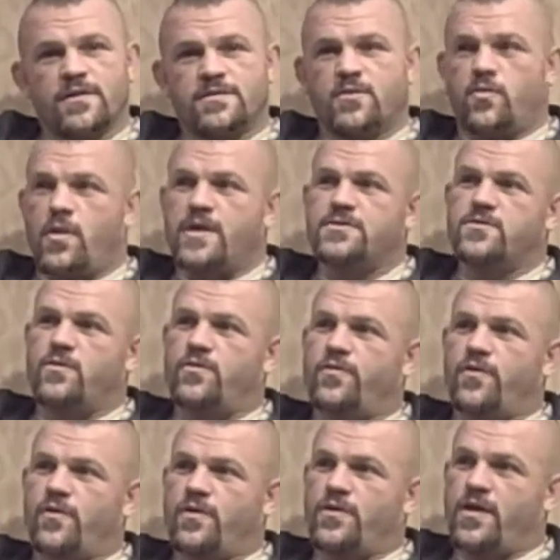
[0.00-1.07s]
to wrestle
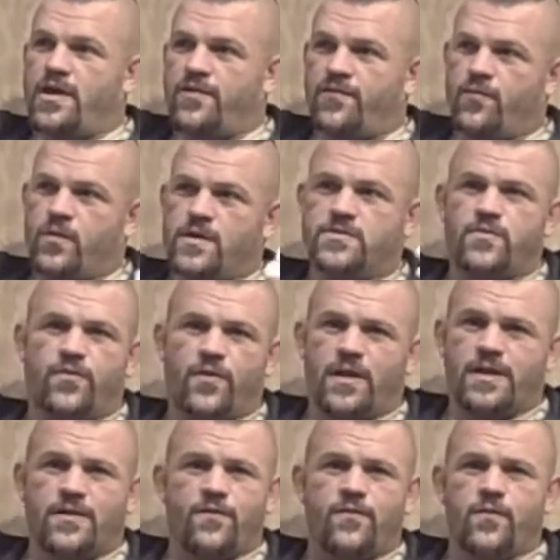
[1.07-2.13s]
you had to wrestle for
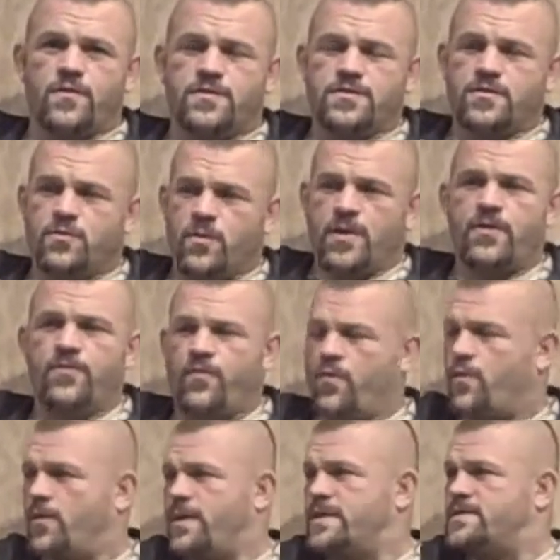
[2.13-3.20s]
like the first 3 or 4
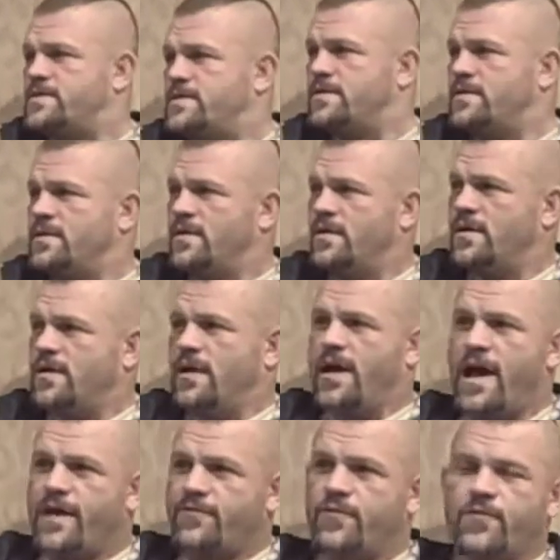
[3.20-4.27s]
weeks
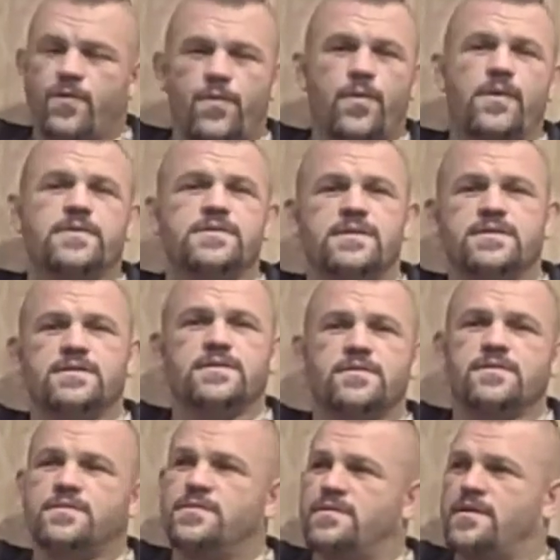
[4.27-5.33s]
after football season.
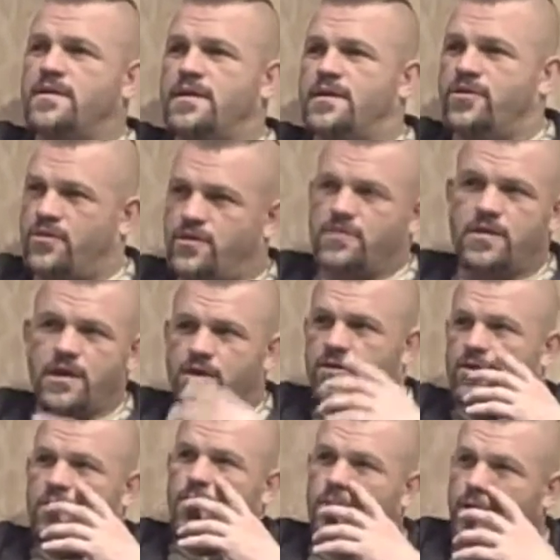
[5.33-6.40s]
And then you
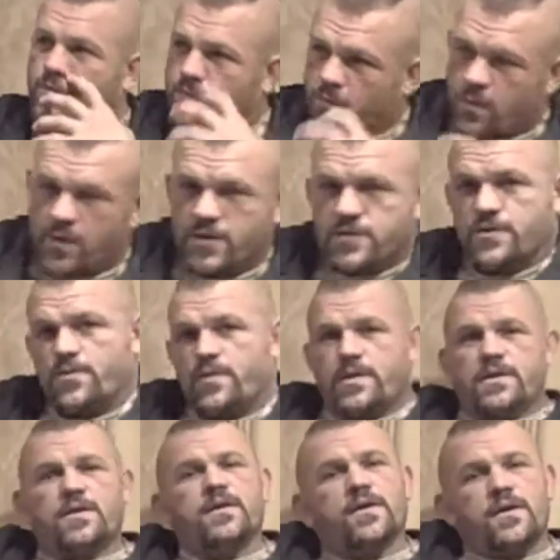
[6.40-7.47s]
could quit if you wanted to,
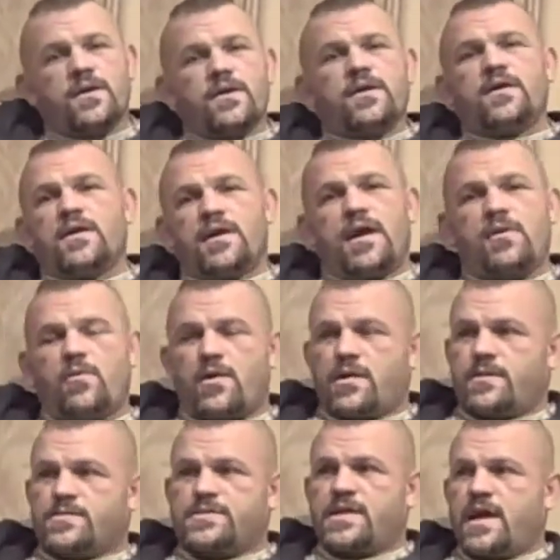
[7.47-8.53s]
but I wound
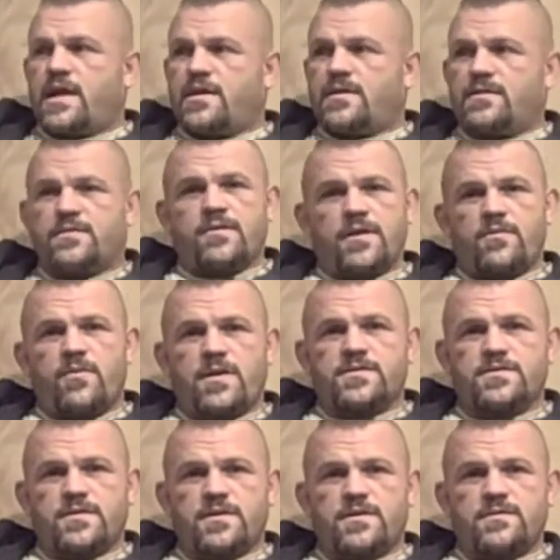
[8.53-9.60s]
up staying and
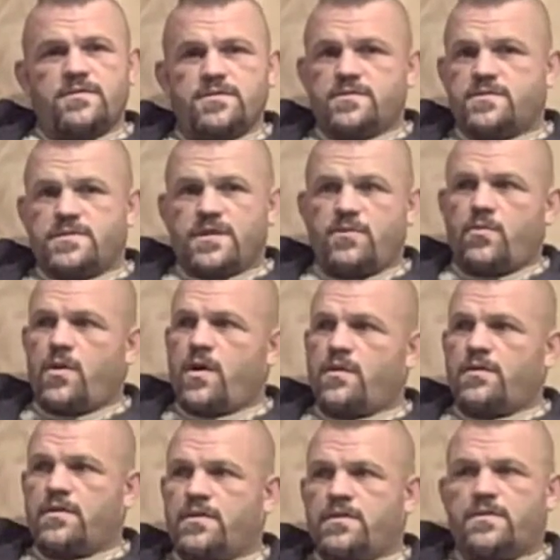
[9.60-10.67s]
wrestling. Just did well
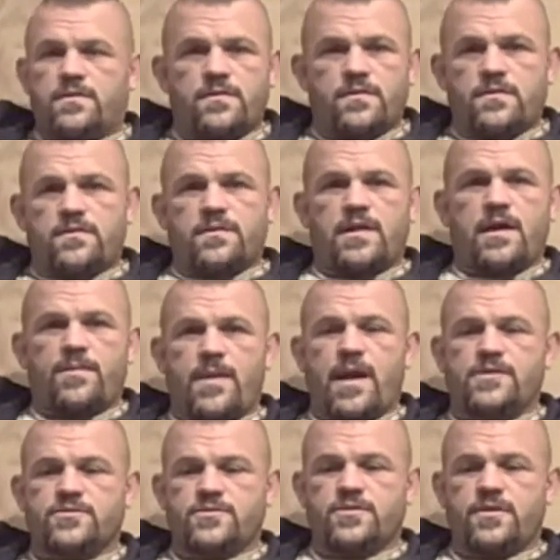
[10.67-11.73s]
and came
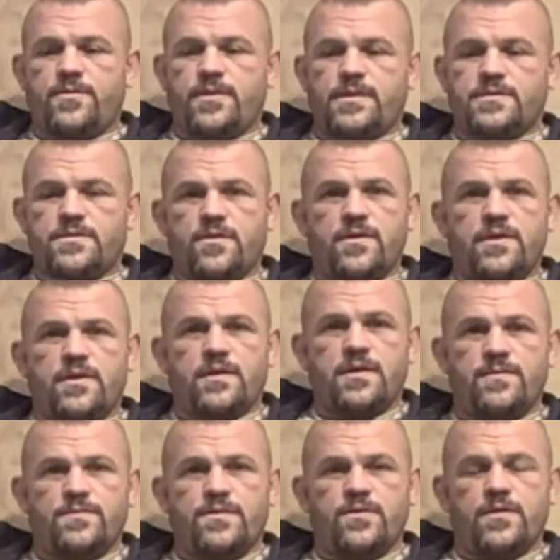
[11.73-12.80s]
natural to me, so I
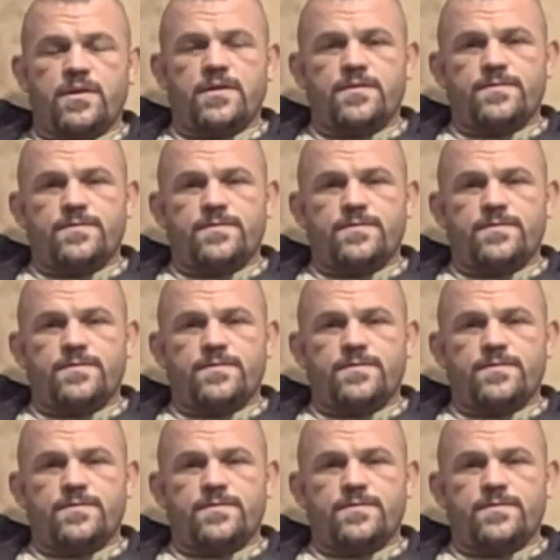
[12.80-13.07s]
kept doing